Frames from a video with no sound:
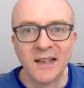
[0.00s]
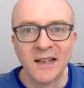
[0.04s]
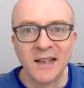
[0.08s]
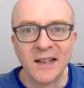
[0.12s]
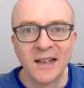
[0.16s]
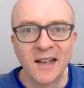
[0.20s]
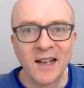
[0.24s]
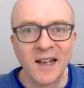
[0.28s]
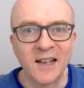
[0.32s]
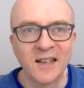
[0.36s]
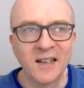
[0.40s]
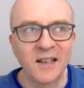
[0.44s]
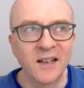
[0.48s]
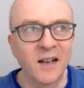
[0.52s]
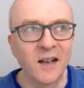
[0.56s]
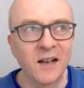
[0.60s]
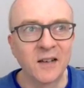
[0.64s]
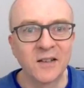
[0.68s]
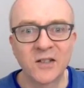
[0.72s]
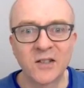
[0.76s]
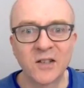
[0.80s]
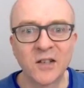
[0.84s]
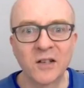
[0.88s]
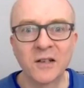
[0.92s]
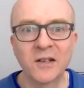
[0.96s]
and I
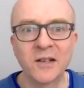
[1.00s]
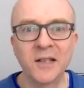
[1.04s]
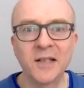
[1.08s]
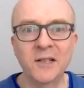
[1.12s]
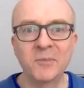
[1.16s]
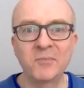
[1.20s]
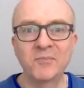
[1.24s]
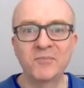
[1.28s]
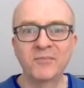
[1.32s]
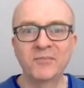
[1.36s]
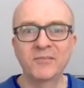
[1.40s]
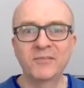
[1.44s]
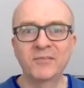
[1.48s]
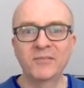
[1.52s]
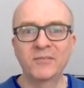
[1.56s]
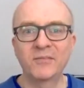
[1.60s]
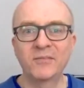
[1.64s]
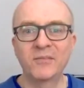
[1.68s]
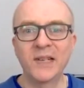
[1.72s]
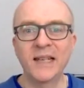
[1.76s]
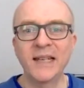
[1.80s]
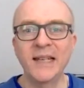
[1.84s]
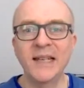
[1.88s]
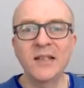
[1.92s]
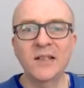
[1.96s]
suddenly
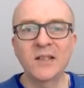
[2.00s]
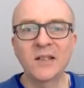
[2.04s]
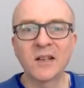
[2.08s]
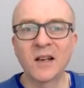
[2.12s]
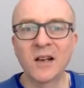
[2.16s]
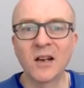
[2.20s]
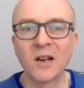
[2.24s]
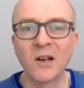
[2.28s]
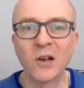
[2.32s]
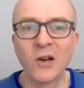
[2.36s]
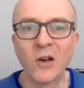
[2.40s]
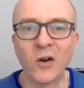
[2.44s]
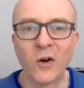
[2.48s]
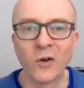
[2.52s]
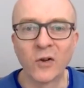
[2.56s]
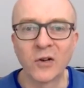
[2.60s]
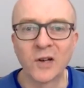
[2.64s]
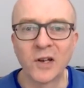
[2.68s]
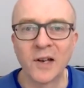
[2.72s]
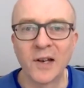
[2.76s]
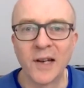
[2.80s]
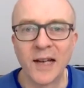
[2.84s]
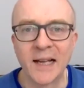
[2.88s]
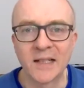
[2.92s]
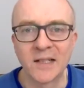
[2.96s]
eat a lot
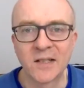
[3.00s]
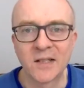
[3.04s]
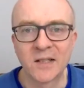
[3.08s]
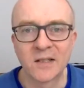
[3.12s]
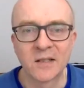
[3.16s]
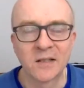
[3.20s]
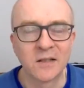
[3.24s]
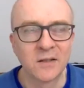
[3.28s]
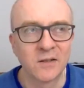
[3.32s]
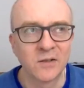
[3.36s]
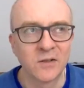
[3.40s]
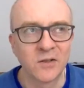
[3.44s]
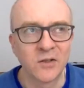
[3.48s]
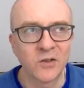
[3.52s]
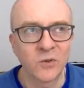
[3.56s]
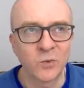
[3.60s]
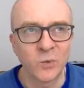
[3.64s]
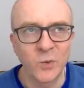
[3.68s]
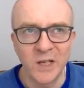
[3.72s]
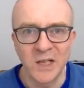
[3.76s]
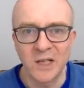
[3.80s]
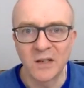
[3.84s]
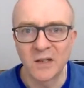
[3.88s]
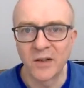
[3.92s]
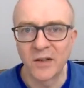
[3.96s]
less
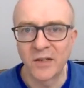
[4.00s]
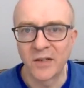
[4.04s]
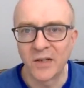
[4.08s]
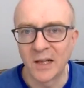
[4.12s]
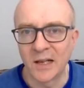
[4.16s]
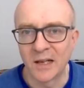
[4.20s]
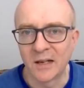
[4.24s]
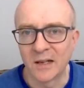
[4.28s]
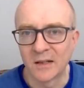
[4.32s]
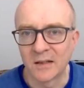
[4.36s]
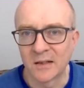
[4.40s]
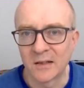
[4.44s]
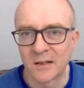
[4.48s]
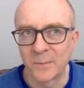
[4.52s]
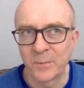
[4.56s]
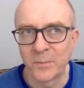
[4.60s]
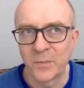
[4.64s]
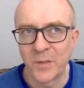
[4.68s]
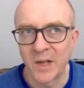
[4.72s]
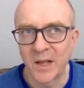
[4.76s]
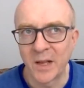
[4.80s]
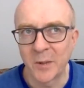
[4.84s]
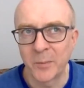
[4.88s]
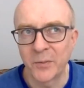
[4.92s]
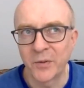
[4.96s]
sweet things.
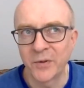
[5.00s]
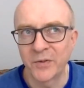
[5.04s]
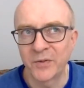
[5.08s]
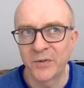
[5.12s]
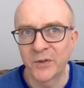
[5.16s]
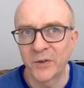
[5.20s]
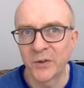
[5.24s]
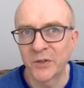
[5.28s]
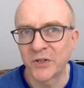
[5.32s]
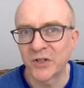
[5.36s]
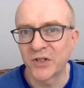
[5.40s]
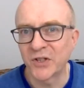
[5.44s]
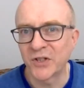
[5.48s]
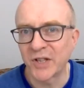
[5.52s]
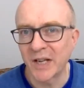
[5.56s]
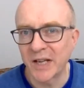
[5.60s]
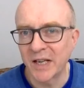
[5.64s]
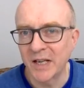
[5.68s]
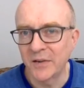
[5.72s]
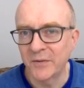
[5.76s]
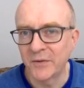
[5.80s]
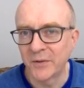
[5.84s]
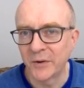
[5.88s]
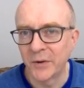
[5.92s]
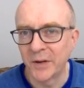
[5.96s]
I prefer
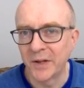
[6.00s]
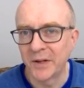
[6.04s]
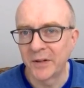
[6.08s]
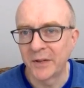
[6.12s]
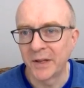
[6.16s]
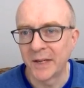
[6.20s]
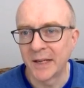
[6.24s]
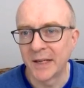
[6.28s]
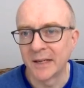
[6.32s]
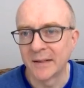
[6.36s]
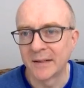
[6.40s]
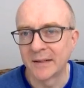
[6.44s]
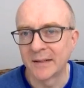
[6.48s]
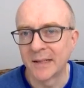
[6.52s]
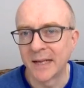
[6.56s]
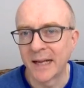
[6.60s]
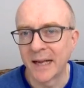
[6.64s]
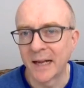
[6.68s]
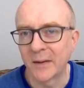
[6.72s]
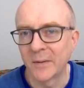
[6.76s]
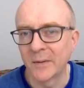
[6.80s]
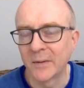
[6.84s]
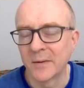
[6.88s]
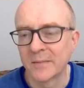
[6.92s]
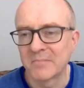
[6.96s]
savoury things
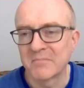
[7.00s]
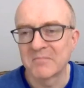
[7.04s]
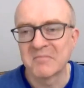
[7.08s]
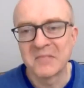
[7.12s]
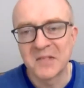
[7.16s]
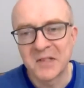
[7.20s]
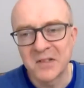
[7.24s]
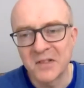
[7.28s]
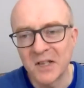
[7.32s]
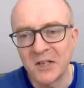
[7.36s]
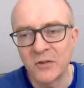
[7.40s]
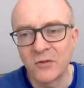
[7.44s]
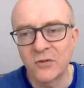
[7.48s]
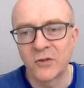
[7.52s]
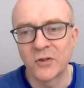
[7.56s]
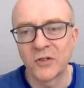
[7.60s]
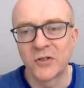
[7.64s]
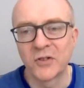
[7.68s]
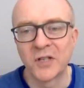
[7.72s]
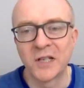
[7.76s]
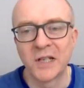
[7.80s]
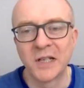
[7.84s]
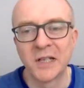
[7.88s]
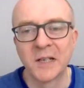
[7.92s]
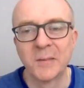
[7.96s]
now. It's
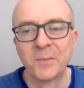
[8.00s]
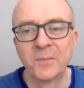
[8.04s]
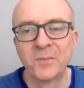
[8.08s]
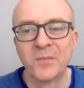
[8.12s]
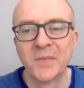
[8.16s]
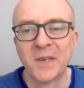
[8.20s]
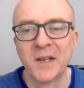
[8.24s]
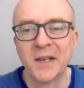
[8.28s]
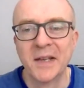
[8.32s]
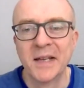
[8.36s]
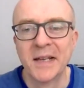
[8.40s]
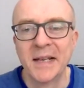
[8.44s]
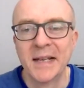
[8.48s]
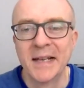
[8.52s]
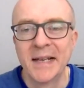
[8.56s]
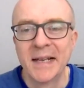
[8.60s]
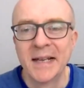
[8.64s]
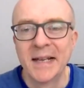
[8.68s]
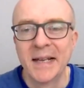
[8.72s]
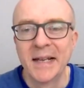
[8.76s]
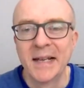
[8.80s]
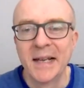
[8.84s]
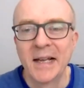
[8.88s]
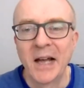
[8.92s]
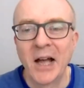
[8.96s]
interesting.
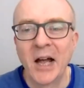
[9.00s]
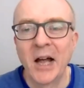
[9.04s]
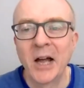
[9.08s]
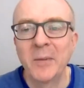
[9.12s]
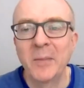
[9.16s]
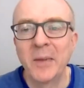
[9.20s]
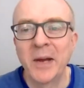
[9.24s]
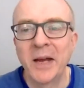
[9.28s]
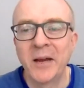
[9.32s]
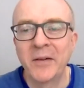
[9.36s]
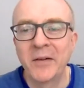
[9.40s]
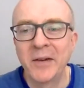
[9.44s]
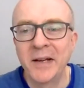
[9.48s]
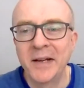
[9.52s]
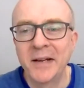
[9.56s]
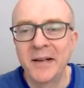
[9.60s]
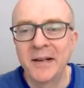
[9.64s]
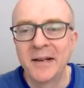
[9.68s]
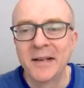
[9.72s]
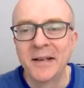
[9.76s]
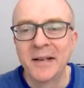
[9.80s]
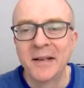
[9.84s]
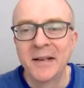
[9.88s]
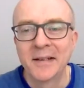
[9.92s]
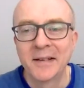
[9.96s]
Hi,
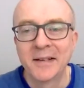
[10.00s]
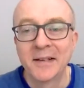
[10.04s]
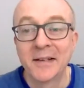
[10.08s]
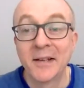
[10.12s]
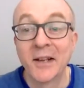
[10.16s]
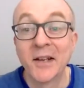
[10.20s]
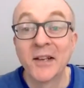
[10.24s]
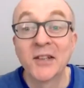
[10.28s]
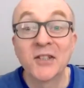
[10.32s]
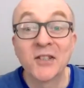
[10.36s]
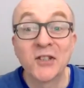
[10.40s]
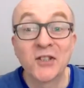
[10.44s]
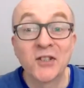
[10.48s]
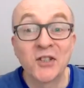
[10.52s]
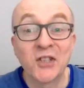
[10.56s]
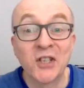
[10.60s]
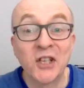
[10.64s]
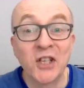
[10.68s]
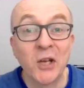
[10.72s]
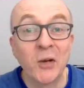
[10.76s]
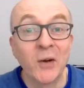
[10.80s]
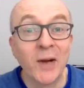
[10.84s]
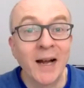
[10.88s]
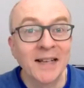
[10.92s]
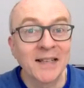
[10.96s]
Mary. Nice to see
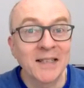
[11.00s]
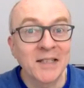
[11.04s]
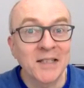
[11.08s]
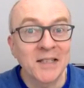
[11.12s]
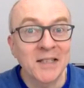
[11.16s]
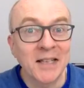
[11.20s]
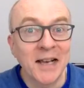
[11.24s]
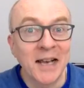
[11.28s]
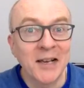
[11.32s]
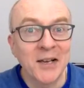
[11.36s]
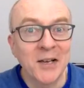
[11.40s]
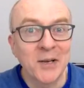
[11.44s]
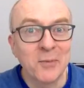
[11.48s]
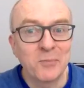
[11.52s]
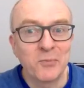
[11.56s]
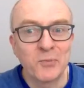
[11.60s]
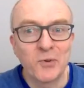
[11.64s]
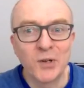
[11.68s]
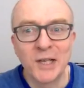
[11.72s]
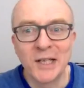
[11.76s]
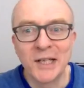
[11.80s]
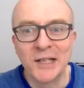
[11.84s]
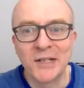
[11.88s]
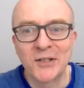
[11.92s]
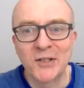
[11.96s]
you. And Sana,
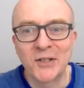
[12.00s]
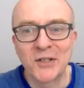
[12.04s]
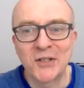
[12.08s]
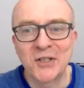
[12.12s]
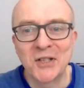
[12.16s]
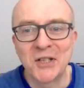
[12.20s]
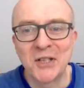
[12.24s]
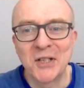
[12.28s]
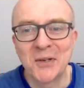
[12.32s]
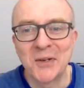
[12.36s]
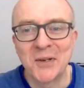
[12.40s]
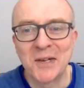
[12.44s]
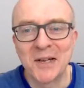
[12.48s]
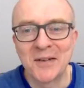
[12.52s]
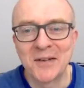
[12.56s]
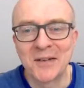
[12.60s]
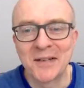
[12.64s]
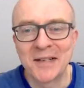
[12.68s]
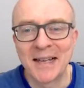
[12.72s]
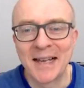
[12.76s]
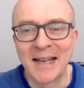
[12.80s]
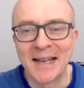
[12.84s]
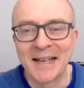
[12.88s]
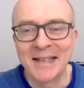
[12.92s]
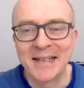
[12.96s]
brilliant to see you here
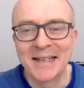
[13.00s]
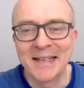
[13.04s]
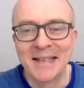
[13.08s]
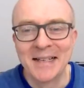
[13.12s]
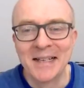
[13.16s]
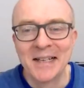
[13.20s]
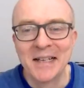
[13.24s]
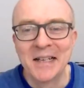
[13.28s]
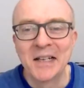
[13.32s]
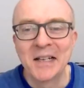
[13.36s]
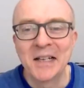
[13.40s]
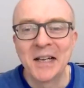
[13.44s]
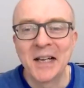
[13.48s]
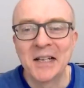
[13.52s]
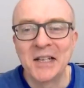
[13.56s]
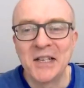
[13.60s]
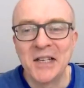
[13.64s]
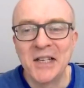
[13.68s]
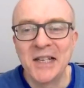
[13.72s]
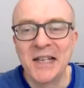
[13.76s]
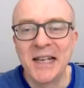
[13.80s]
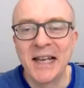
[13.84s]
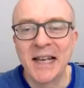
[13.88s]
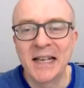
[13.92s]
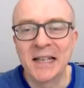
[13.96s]
again. And
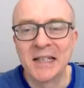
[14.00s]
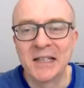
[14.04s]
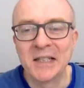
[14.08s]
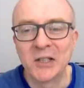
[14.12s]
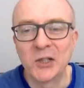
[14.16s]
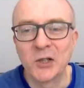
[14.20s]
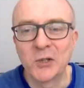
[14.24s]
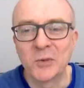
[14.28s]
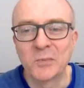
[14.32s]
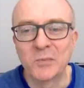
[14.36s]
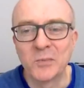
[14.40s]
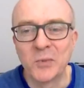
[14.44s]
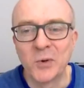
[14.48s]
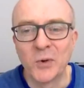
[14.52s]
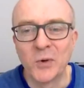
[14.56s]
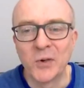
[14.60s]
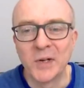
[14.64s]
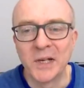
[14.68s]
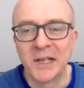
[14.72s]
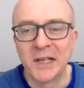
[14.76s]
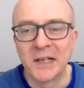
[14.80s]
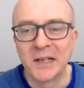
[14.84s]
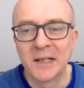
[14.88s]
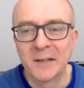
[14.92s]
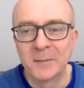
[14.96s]
Yen, good morning.